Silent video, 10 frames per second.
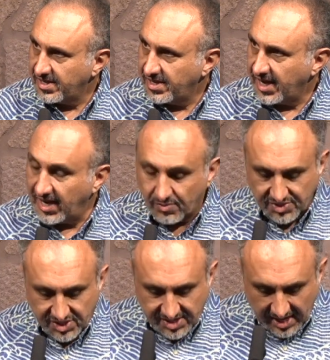And it
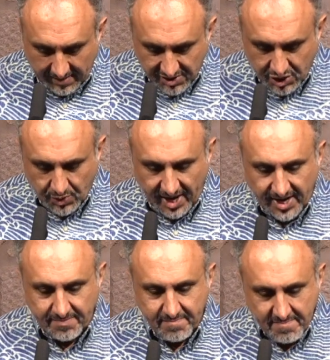was
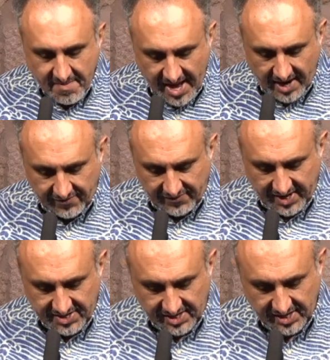demonstrated,
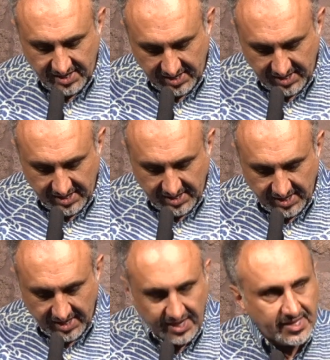manifested
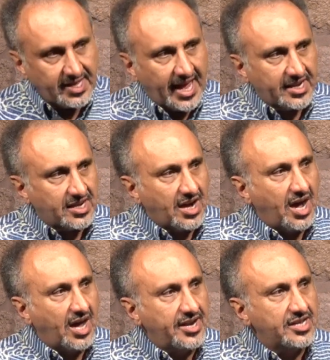in that
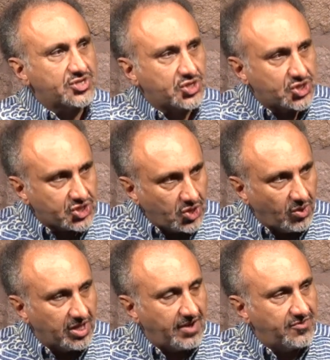God so
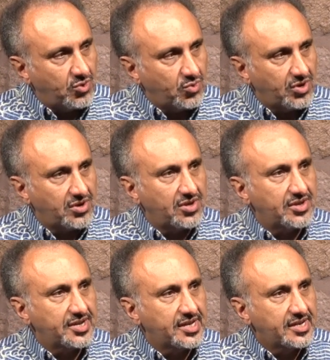loved the
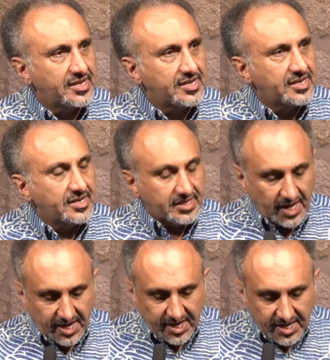world
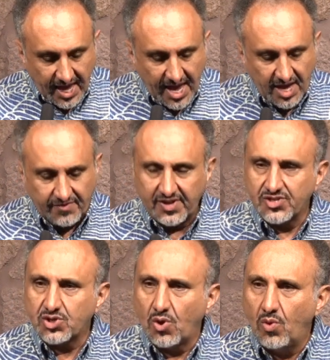that he gave
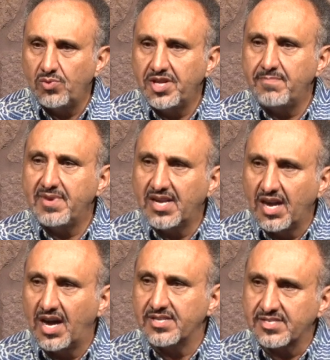his only
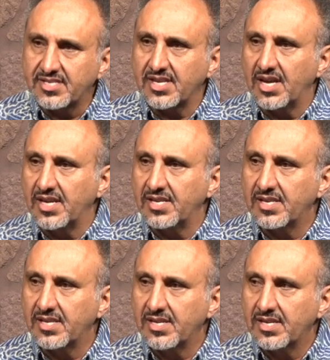begotten Son
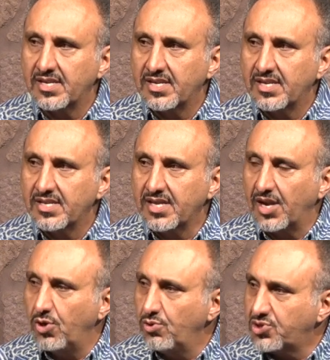
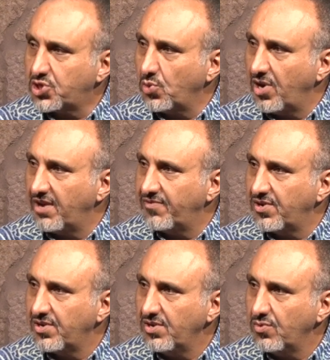that
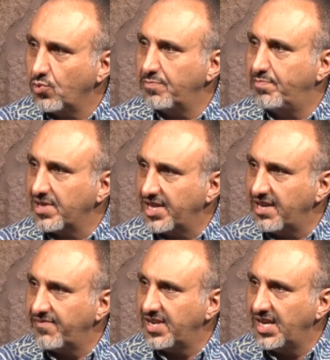whosoever would
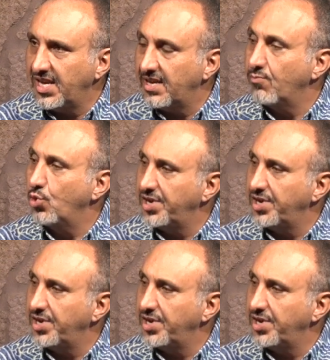believe in him would